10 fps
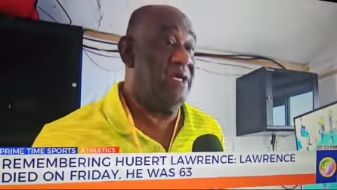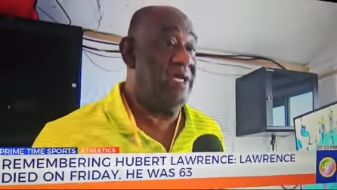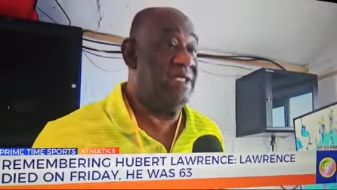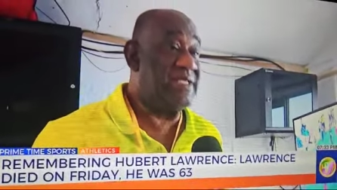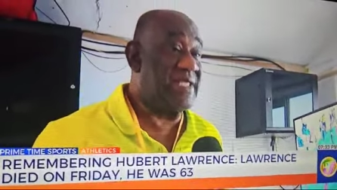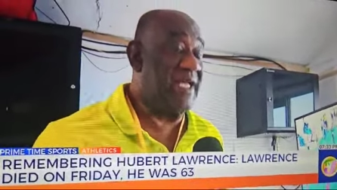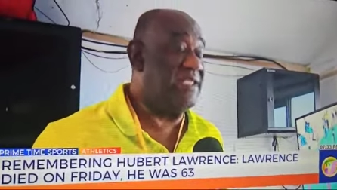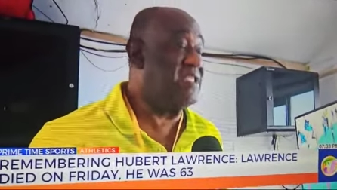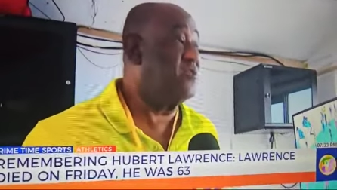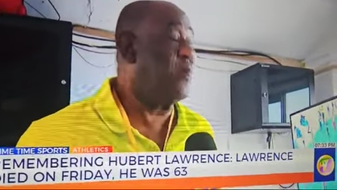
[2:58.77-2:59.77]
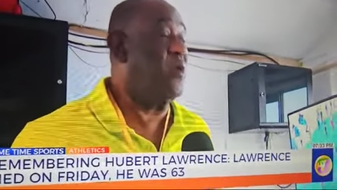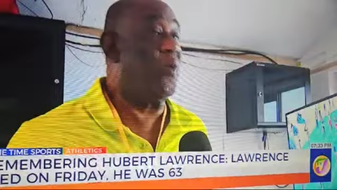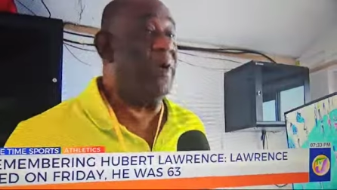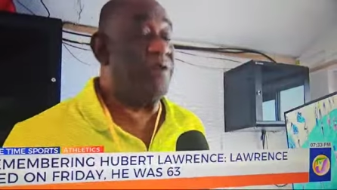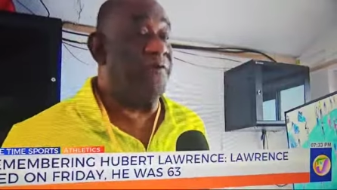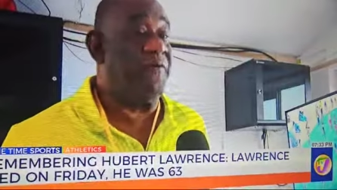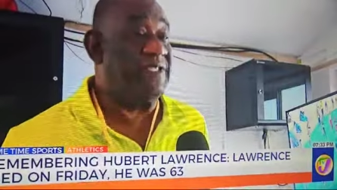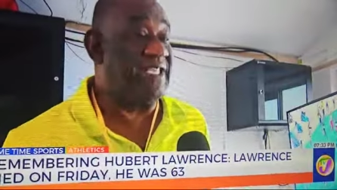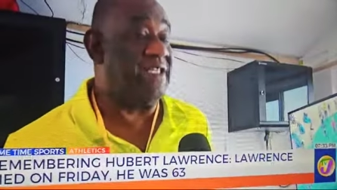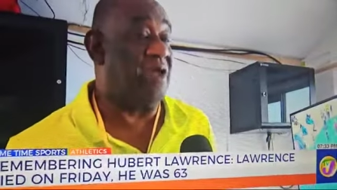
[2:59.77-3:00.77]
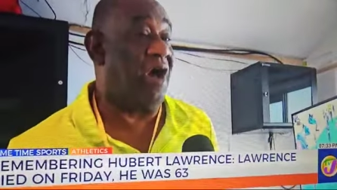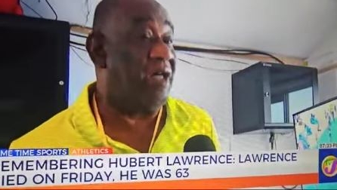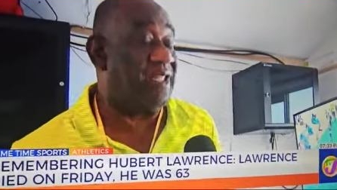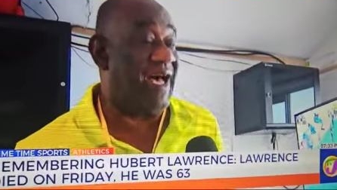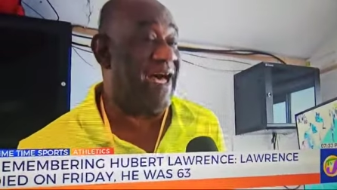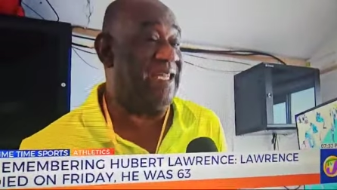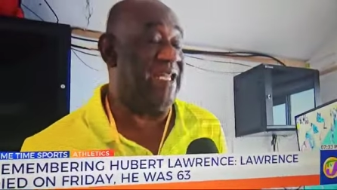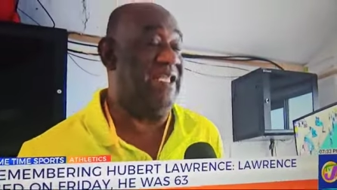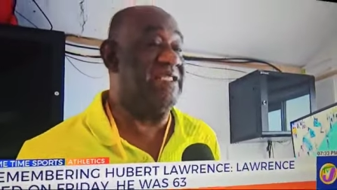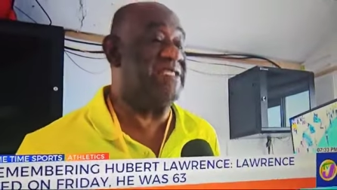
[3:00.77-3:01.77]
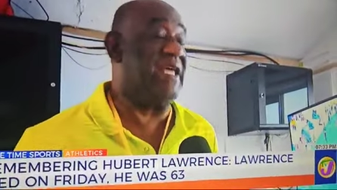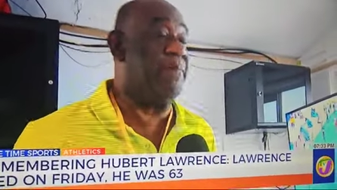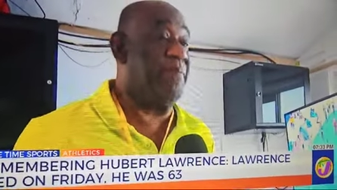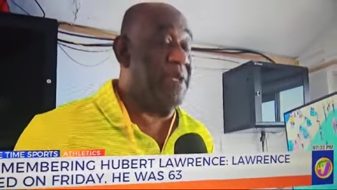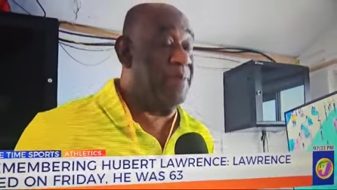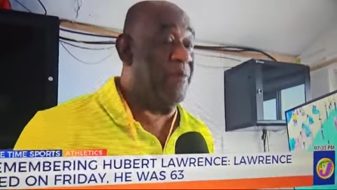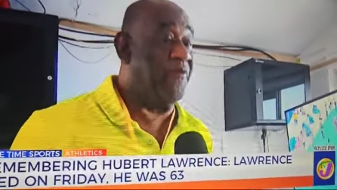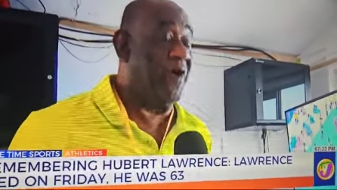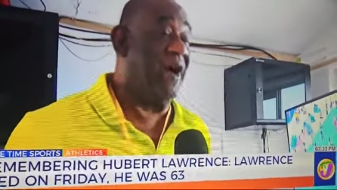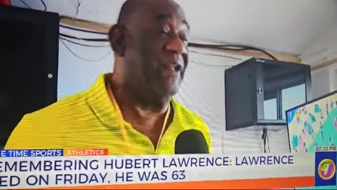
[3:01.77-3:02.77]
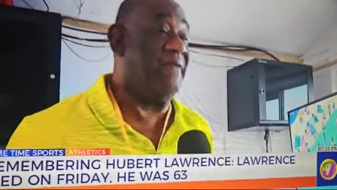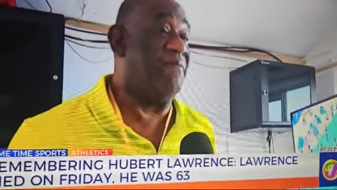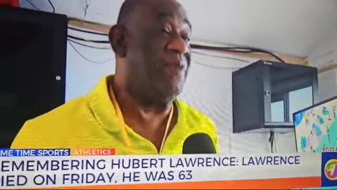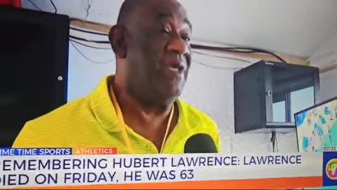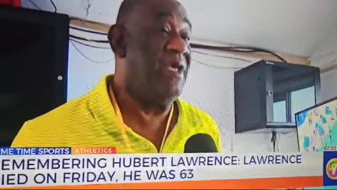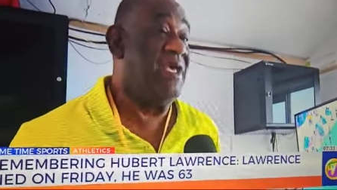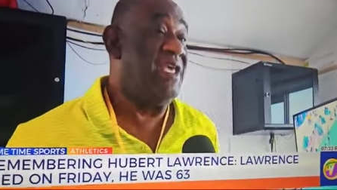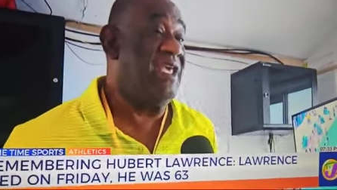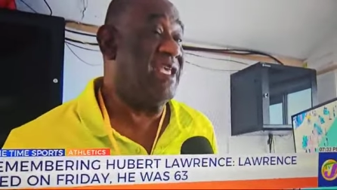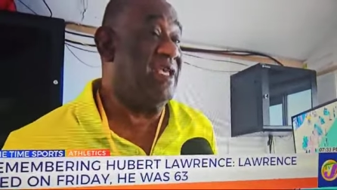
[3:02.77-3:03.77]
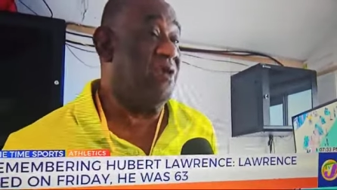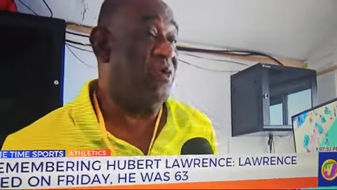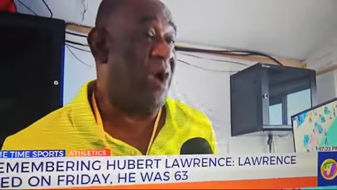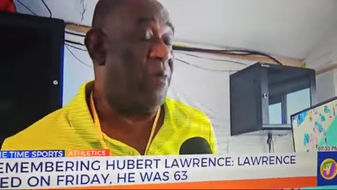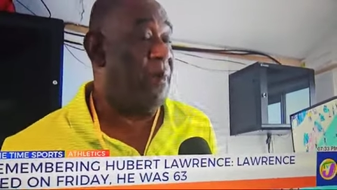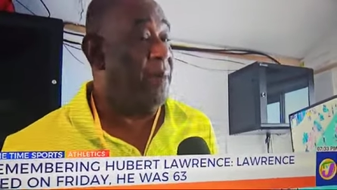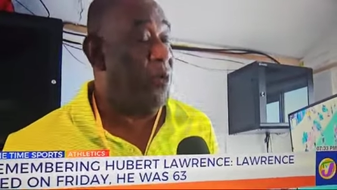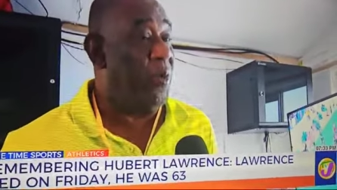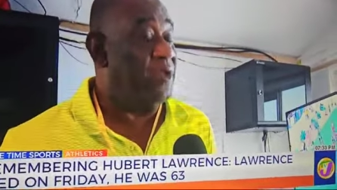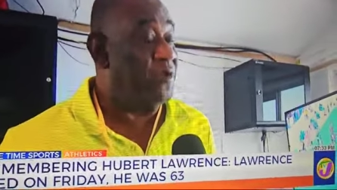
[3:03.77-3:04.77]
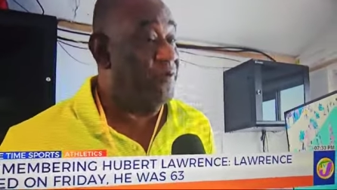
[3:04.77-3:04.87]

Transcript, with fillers: instances where we went to visit other athletes and people forgotten, he I remember we went to